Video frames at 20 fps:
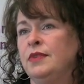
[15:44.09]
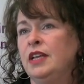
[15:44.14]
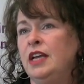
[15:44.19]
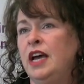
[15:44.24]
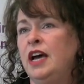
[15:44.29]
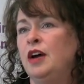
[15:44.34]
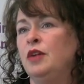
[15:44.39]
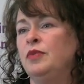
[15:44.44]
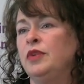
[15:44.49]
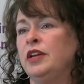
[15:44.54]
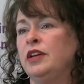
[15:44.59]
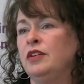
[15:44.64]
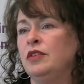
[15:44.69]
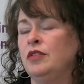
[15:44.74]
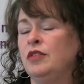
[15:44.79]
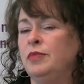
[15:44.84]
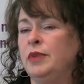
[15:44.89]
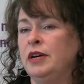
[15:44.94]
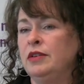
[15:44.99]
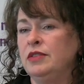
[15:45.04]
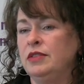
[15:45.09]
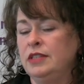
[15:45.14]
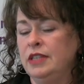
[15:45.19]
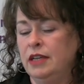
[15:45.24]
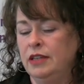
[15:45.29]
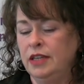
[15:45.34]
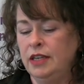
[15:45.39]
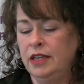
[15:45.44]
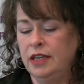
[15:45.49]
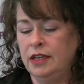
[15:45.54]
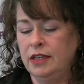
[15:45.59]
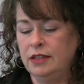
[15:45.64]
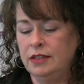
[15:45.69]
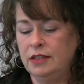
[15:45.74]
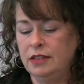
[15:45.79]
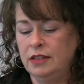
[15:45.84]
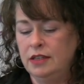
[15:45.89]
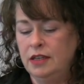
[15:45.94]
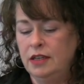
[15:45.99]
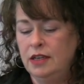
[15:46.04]
how we can go about selling
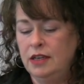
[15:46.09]
it.